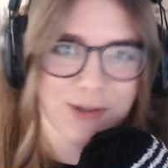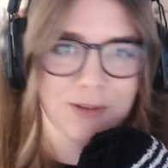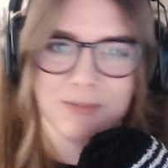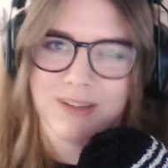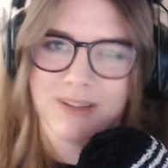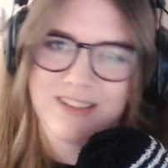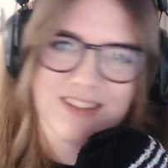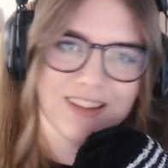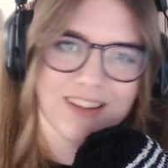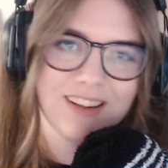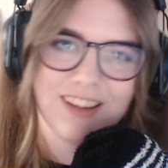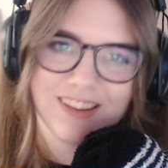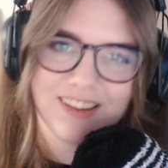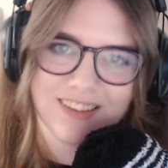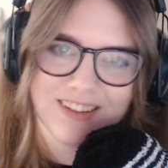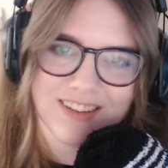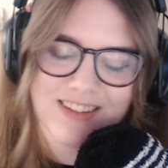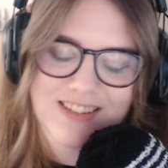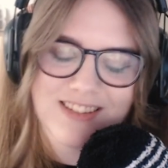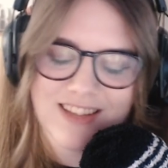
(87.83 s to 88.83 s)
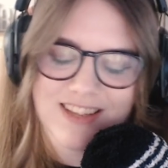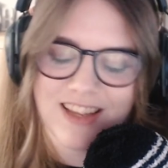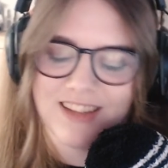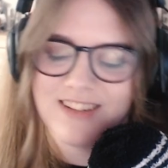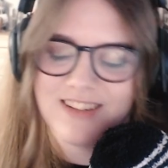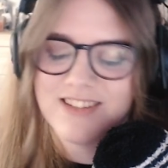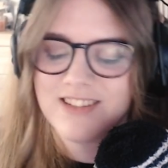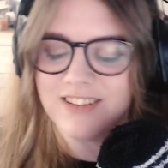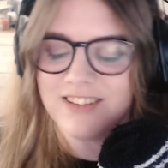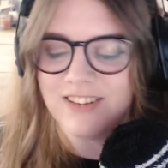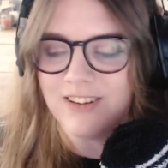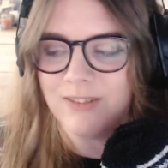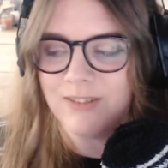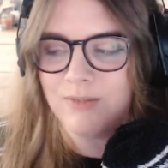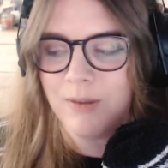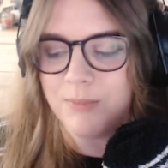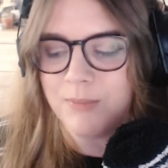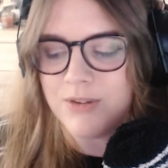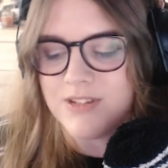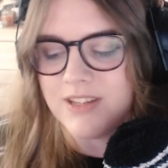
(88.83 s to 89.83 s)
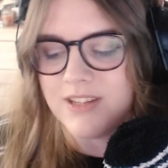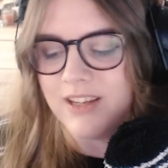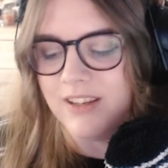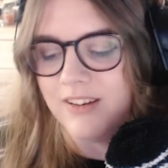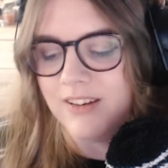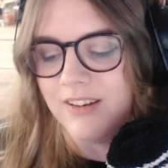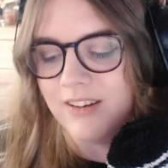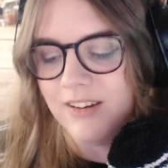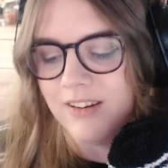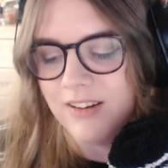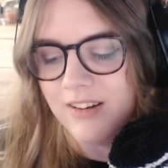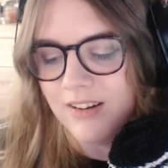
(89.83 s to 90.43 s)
amazing like this and to represent,